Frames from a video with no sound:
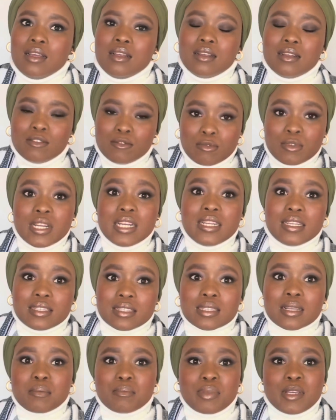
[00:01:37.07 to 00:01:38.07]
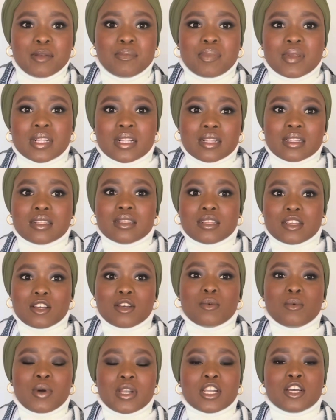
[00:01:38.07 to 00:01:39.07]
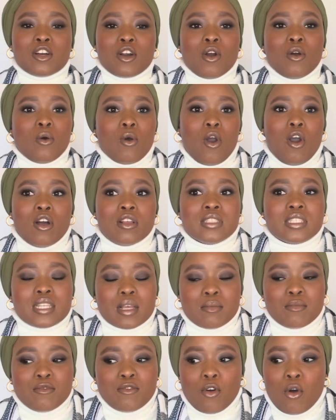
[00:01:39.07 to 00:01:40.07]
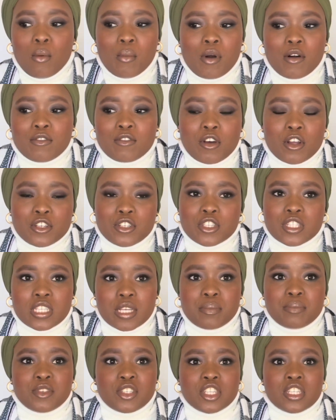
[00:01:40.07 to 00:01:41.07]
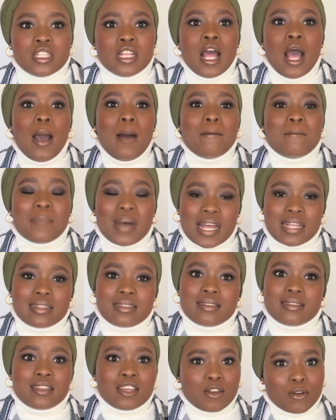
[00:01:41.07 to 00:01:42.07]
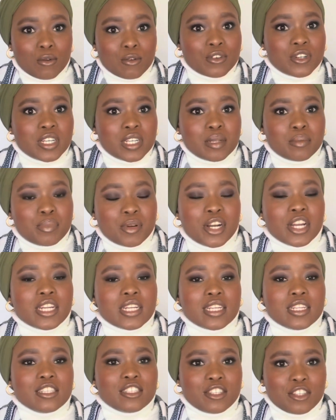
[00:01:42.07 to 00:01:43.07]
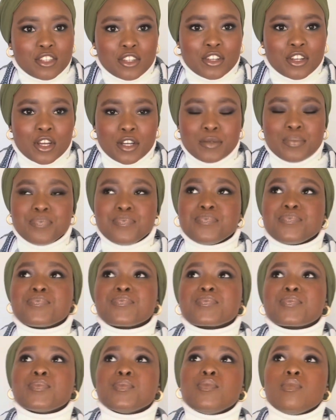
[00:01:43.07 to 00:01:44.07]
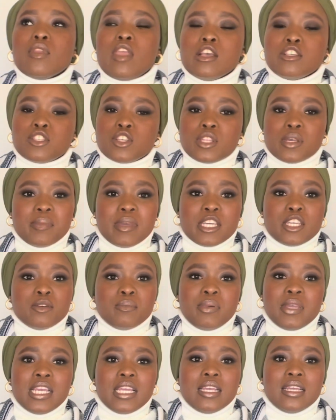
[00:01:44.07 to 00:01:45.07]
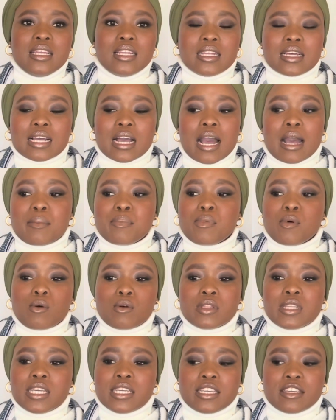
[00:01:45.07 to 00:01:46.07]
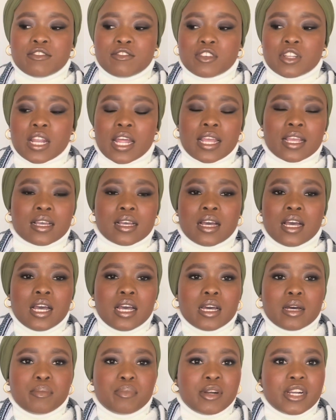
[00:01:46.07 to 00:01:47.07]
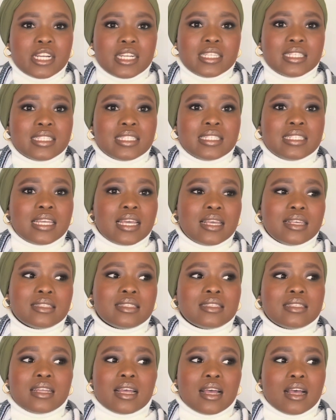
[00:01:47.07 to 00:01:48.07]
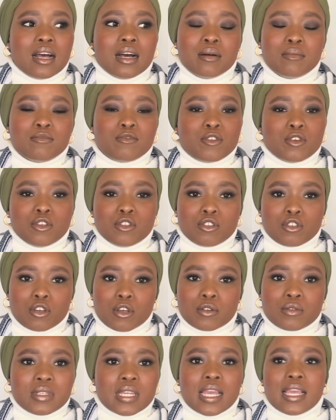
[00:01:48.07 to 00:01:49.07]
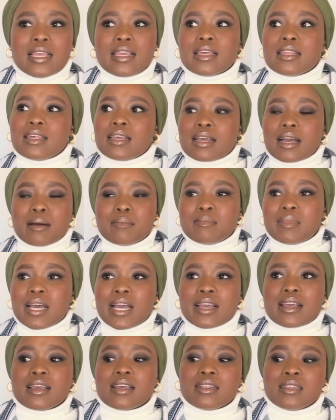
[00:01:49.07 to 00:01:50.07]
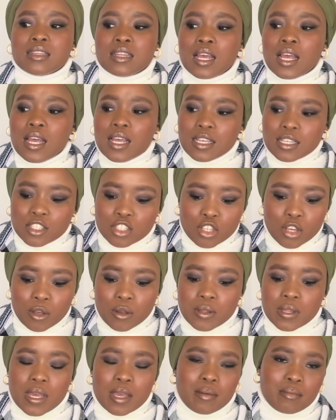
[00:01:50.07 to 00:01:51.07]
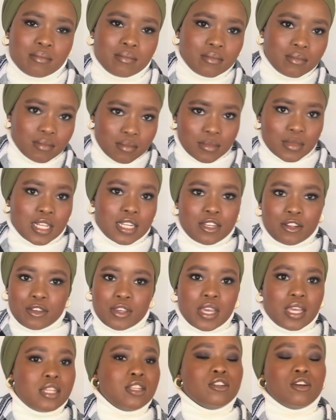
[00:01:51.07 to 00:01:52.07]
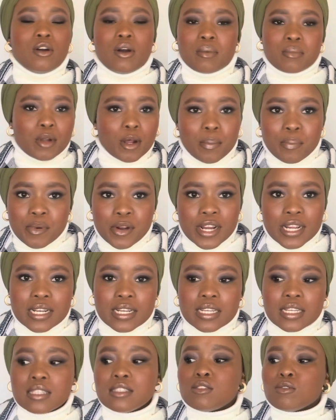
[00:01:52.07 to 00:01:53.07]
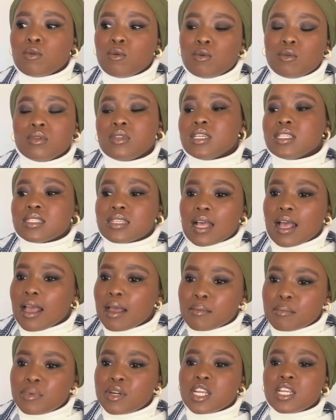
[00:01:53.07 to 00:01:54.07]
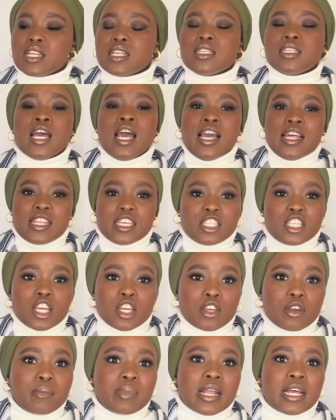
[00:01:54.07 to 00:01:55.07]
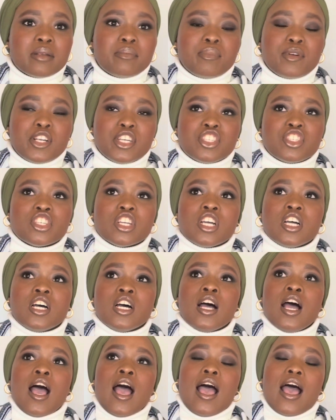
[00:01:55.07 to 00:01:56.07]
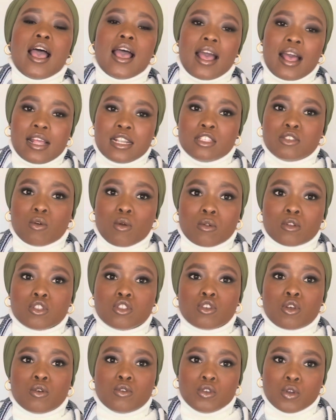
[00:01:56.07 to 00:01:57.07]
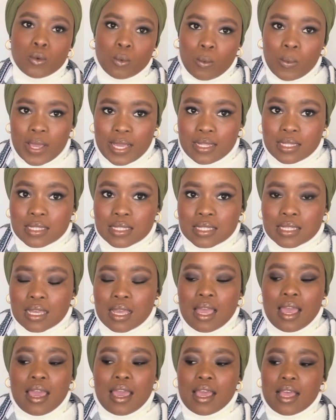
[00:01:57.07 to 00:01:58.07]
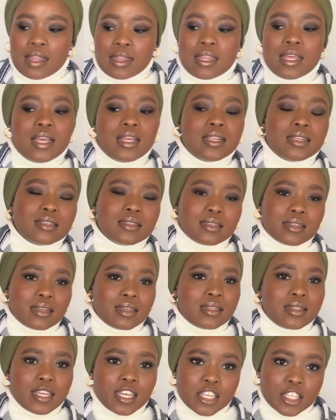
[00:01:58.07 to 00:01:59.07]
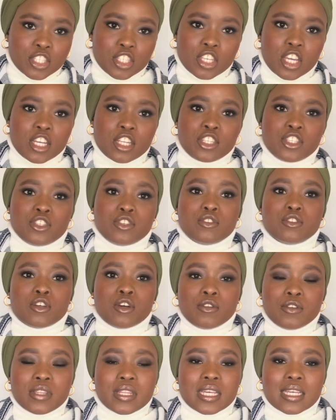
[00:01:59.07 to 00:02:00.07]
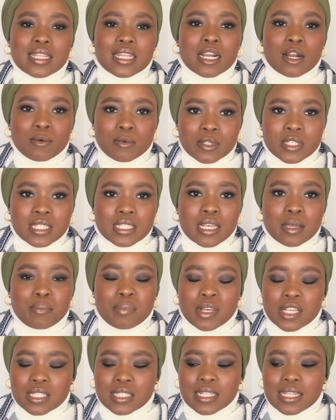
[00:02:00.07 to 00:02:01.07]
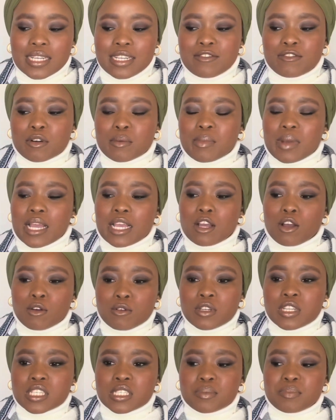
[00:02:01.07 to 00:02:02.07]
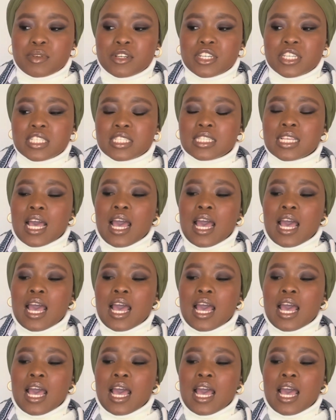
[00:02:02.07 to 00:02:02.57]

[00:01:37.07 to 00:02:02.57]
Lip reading: really some people want to go on some form of contraception but they're already pregnant, you know. So they make you pee in a cup, or they give you like a pregnancy test for you to go take, and then come back and show them that, okay, no, I'm not pregnant, or yes, I am pregnant. They check your blood pressure and also your weight, and then they inject you. The only thing that I would say personally from my own experience